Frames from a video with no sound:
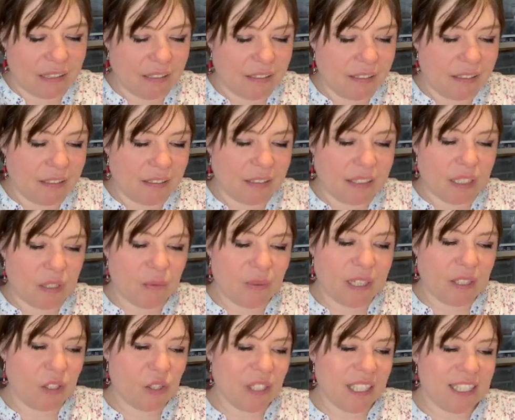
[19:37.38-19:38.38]
Their
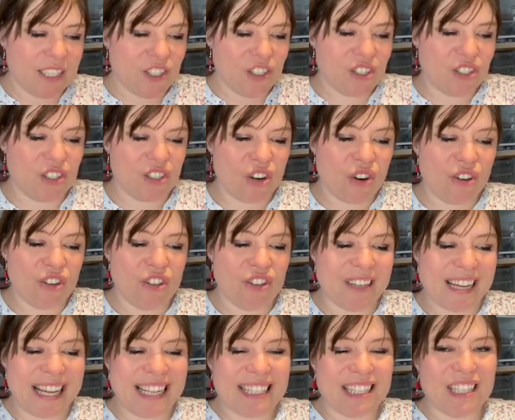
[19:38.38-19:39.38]
regulations aren't
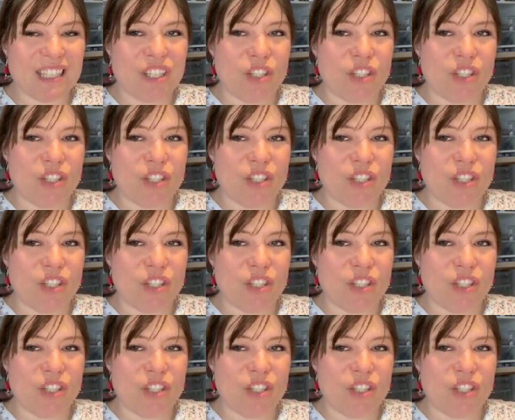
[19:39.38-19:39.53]
as